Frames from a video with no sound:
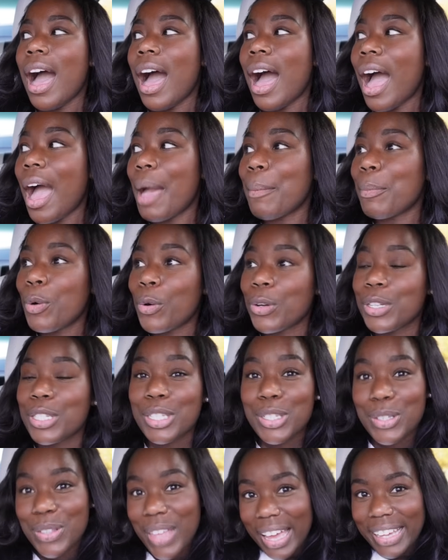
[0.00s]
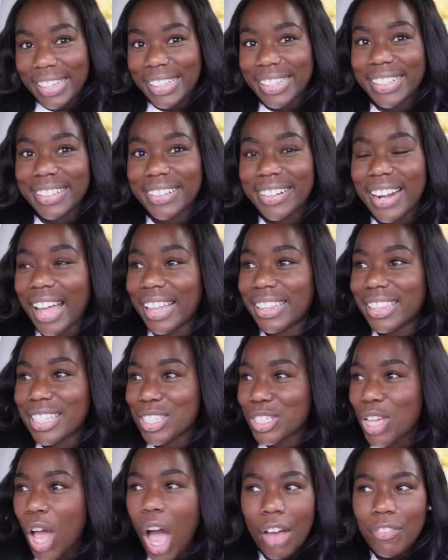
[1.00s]
I'm going to do that here at
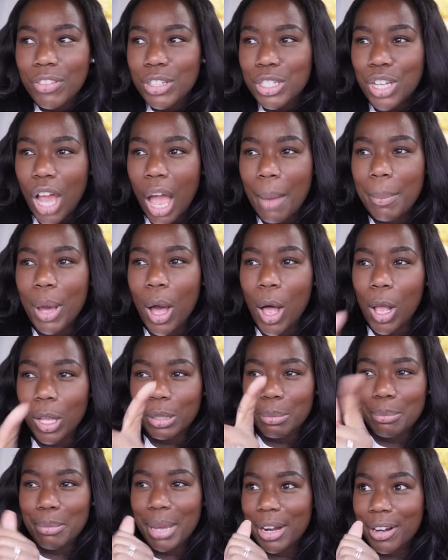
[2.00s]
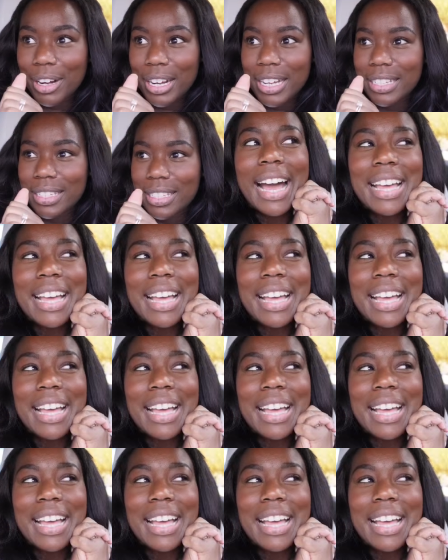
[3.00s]
this coffee shop called Merit.